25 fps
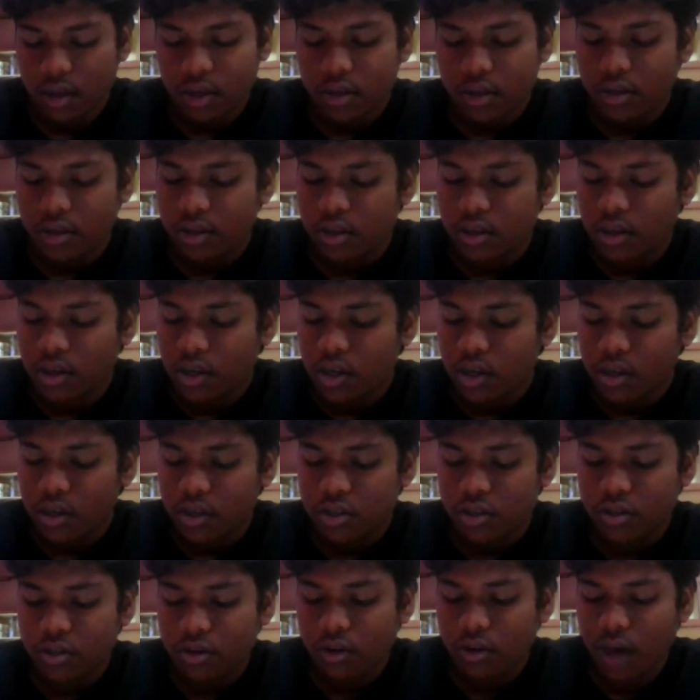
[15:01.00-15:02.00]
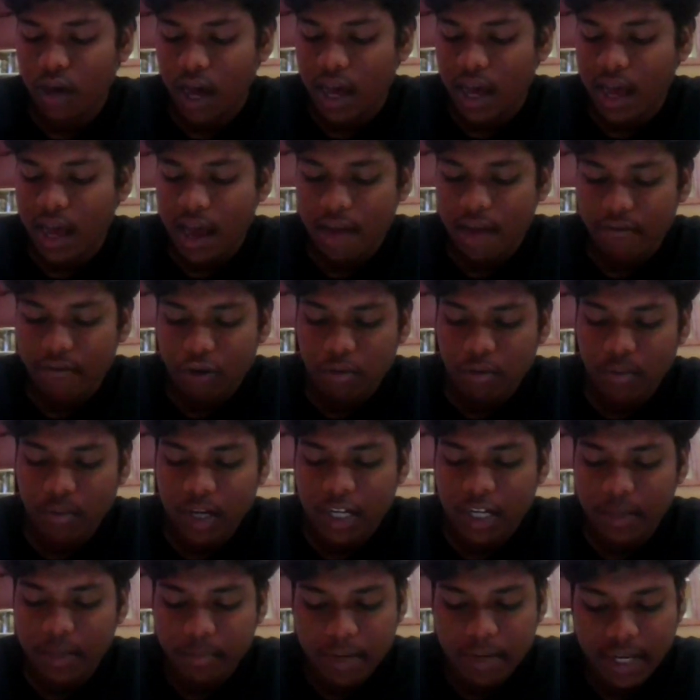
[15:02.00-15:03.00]
So I have to multiply it
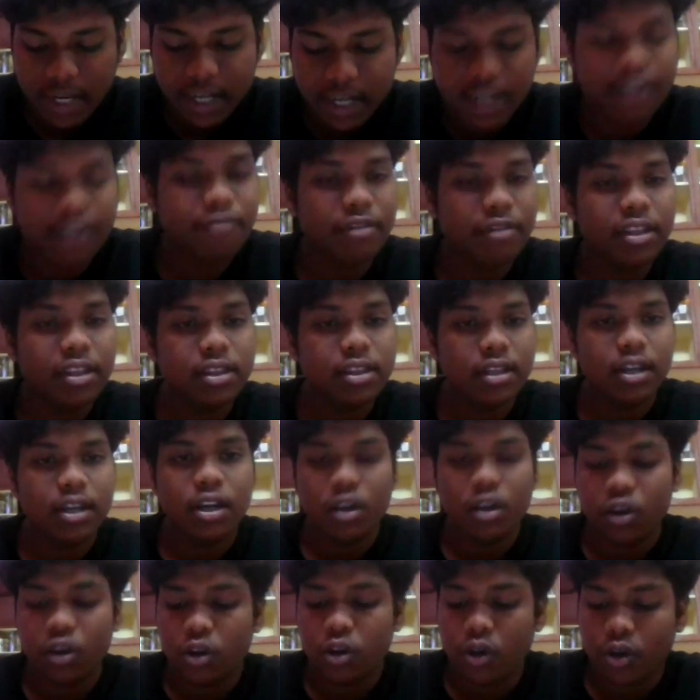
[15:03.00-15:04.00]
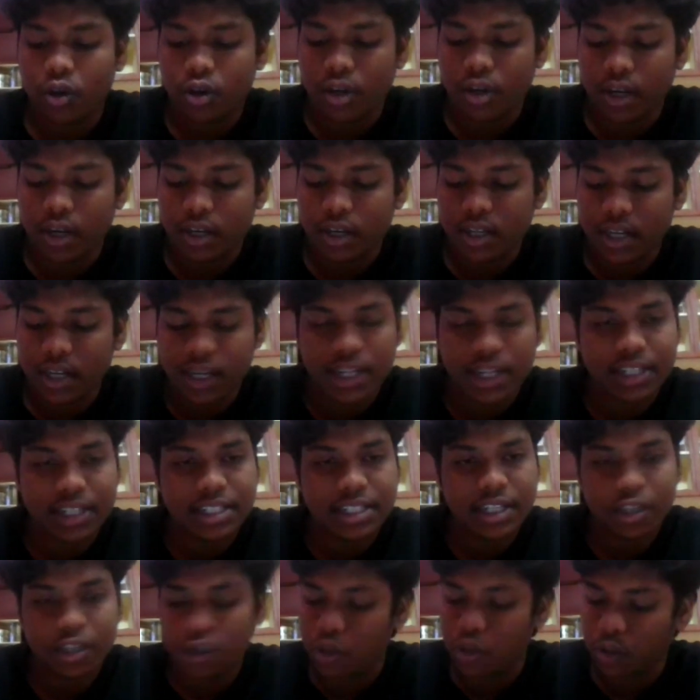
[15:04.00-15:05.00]
with the digit 2,
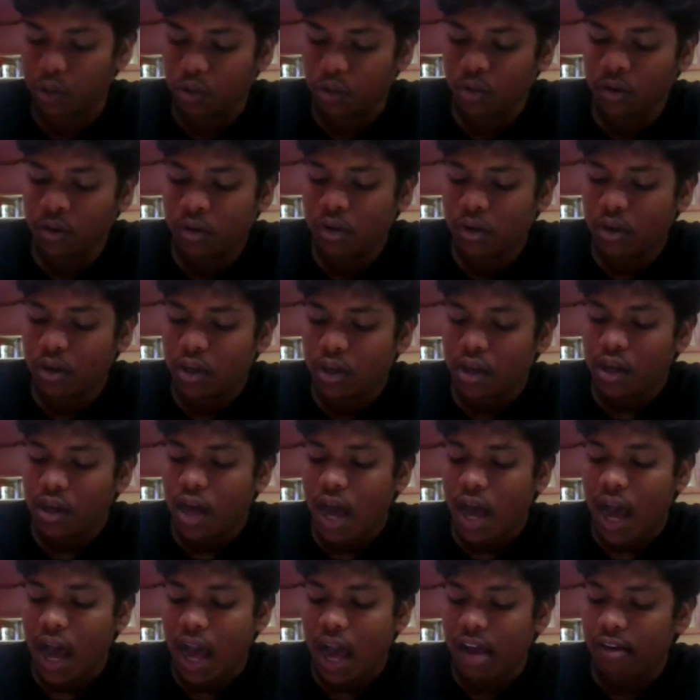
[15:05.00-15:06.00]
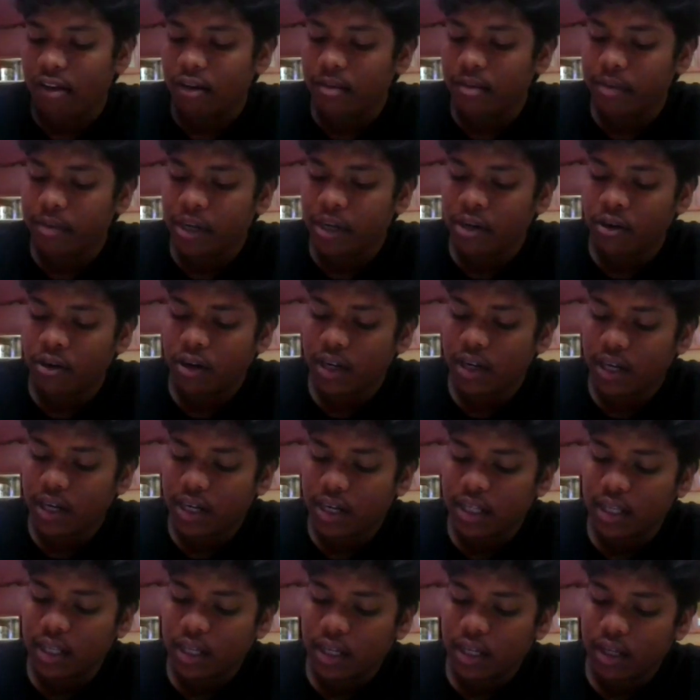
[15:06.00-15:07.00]
I will be noted the
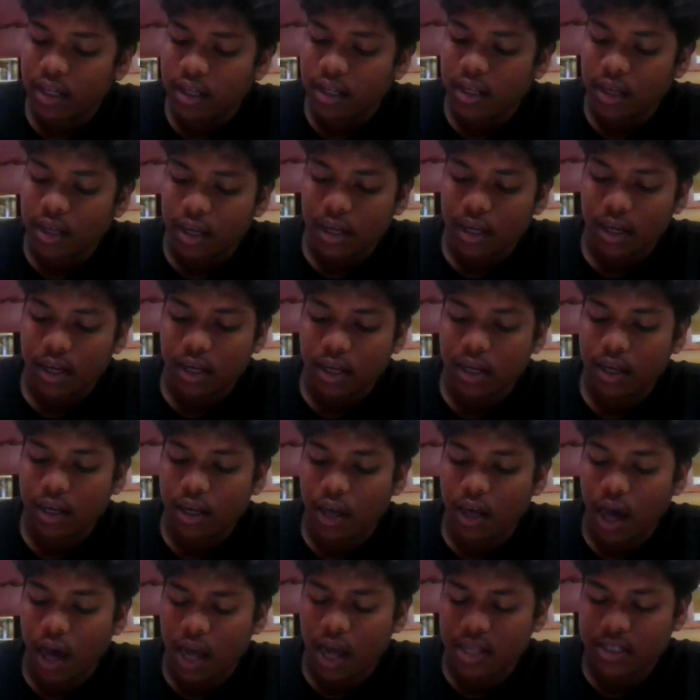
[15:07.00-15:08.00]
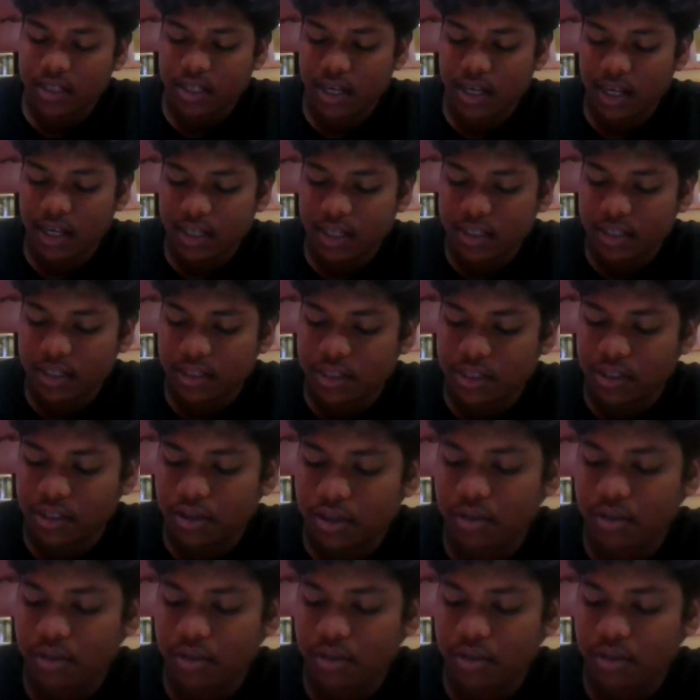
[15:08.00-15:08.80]
answer as 0.9.